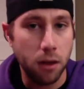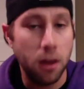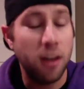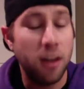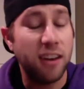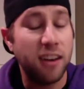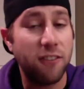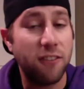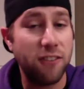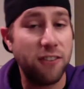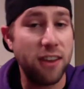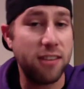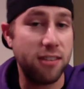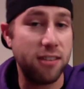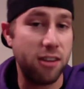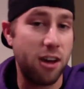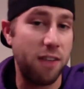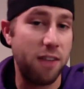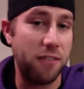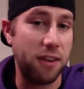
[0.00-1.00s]
Now,
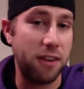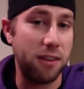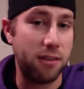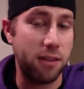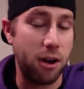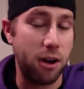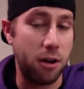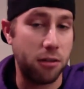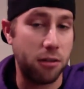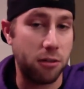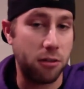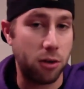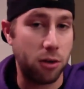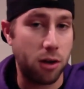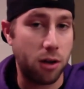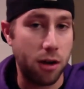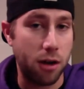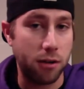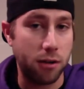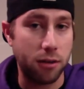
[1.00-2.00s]
facing off against the Arizona
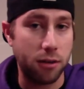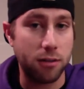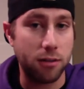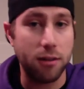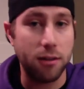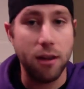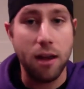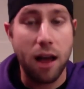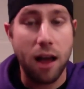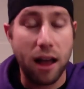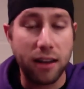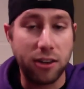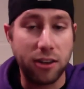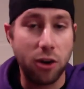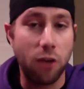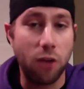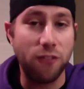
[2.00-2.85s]
Cardinals, I don't